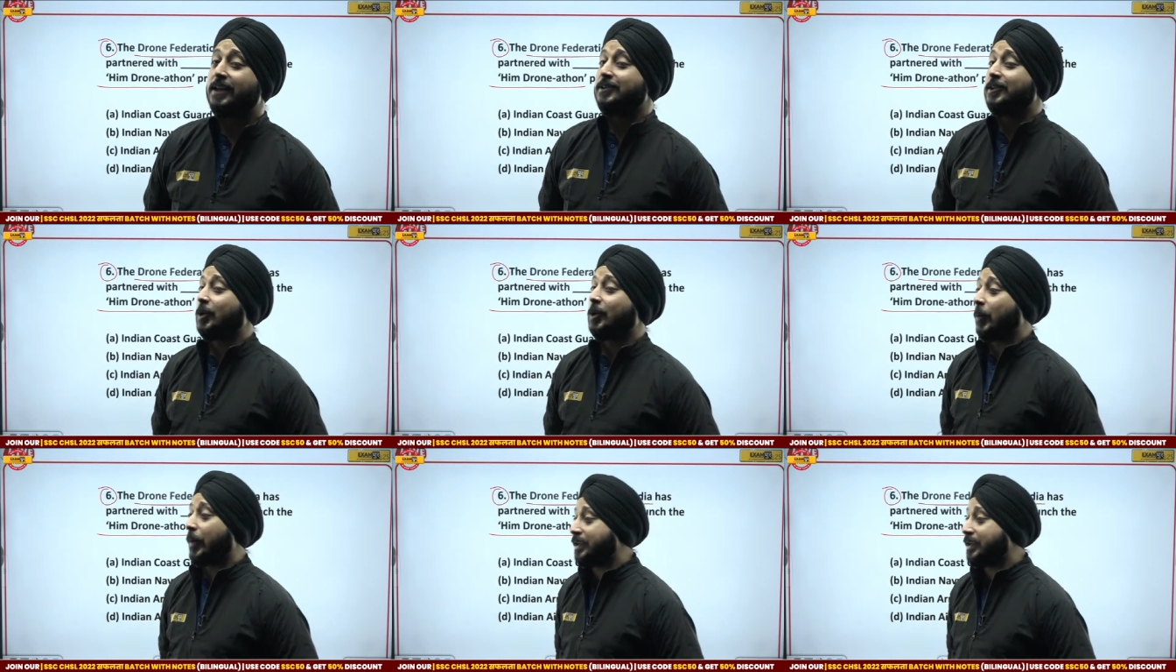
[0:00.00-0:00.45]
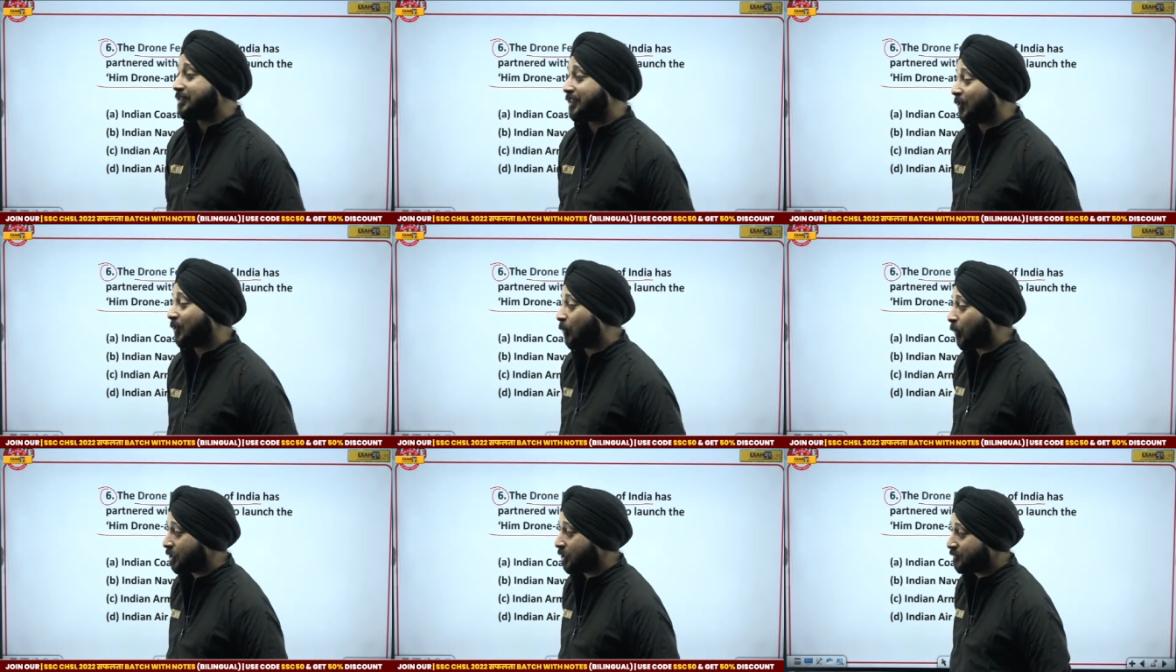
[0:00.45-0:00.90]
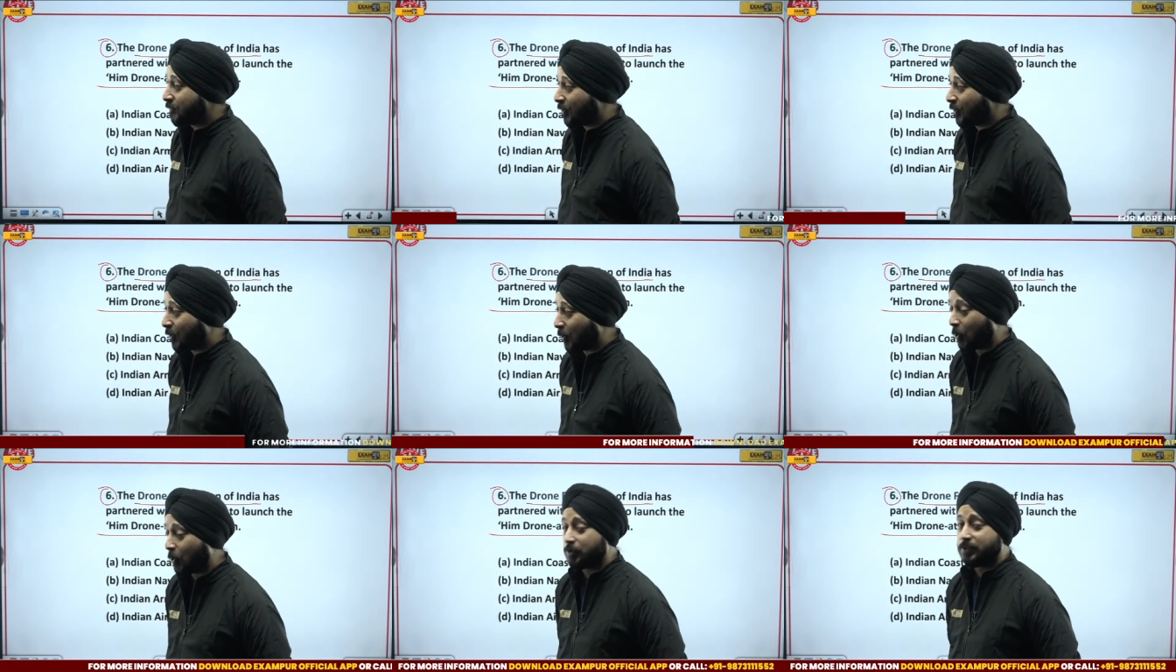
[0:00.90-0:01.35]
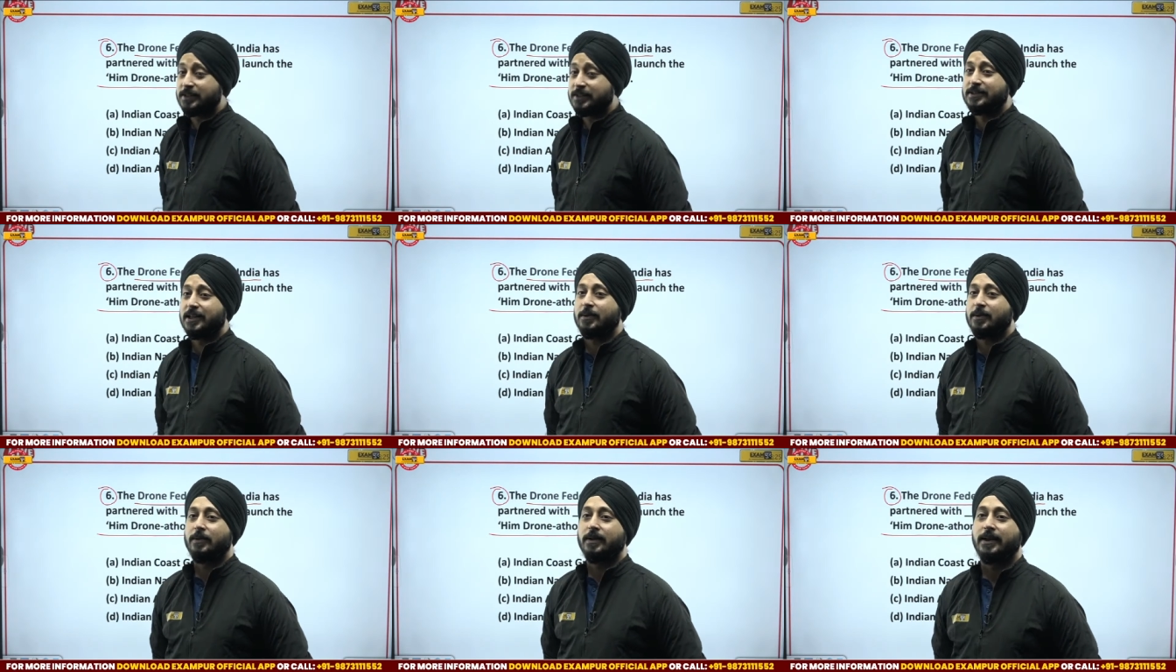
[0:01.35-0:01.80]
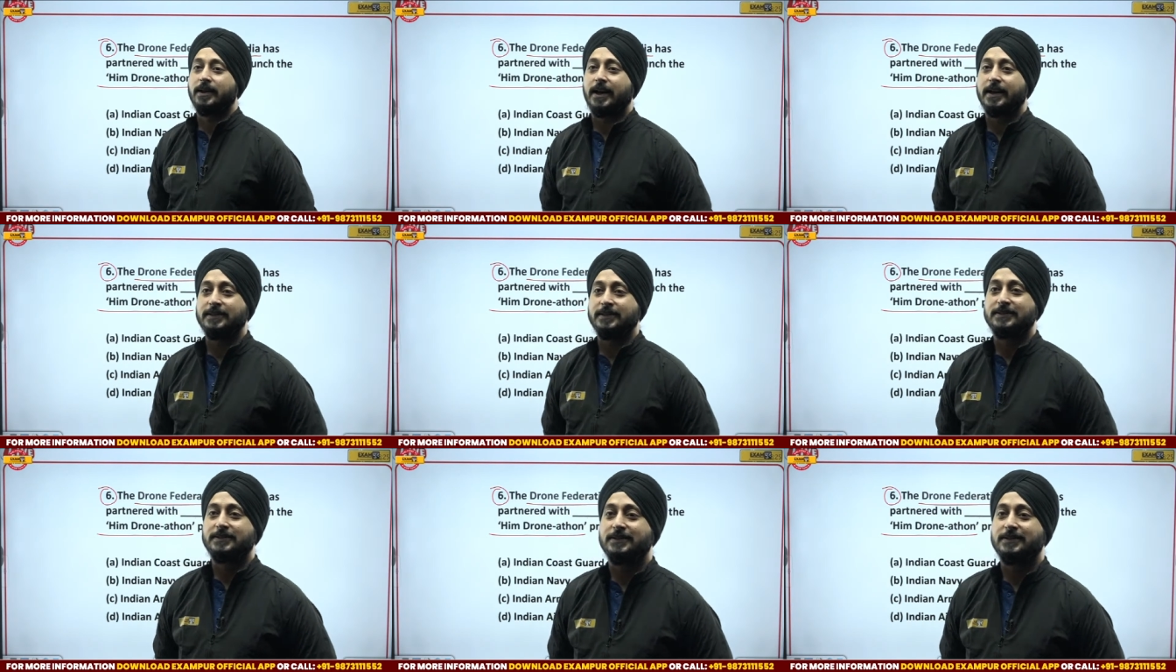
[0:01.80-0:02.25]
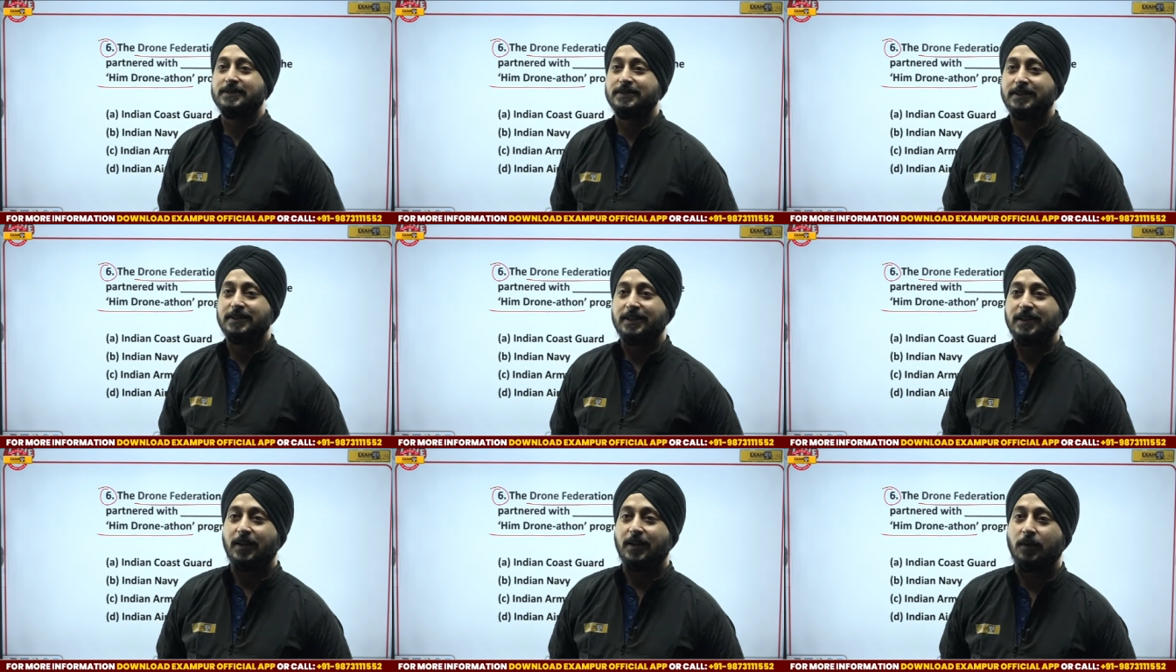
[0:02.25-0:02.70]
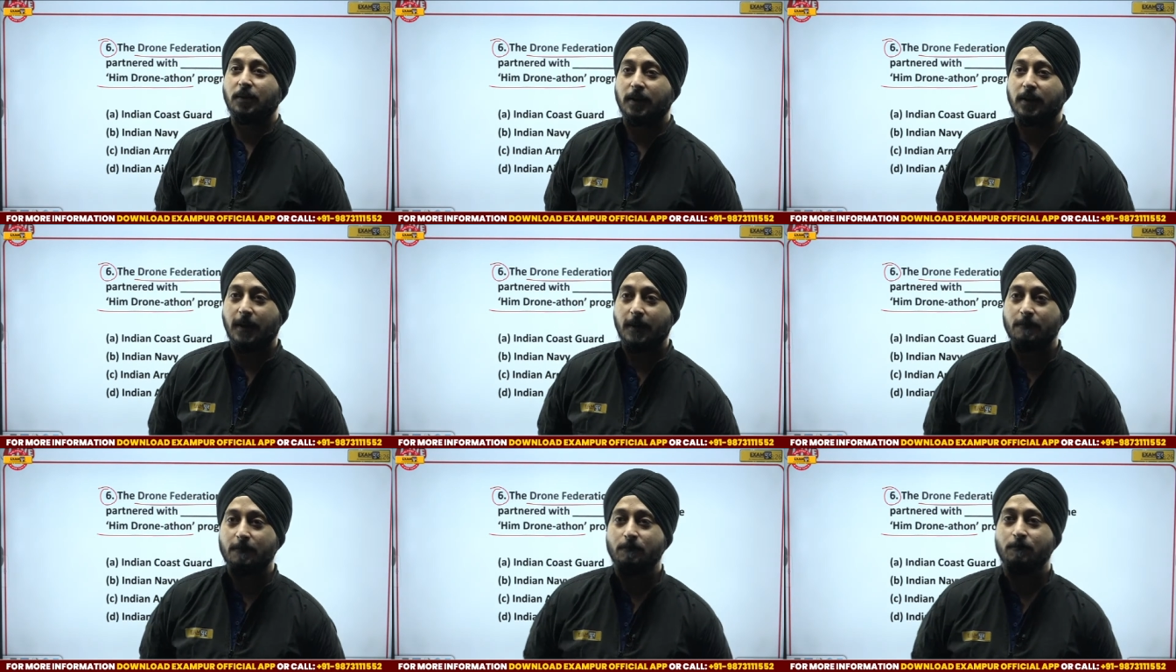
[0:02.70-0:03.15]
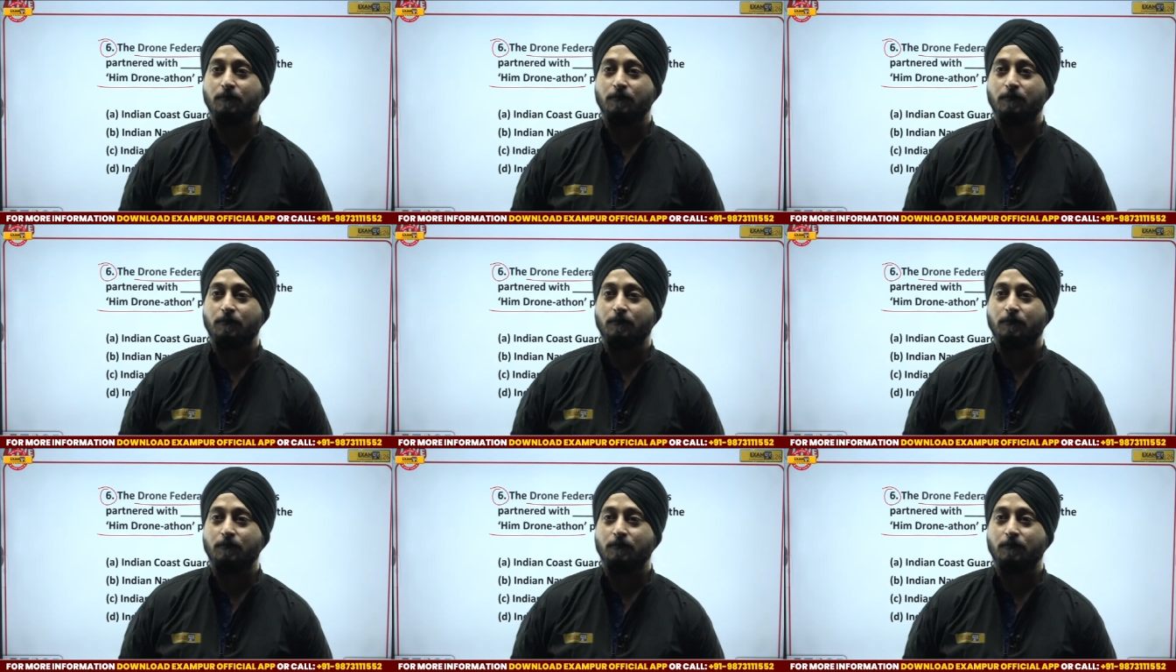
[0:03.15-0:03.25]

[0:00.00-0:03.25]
The question was for closing ceremony, guys. Okay.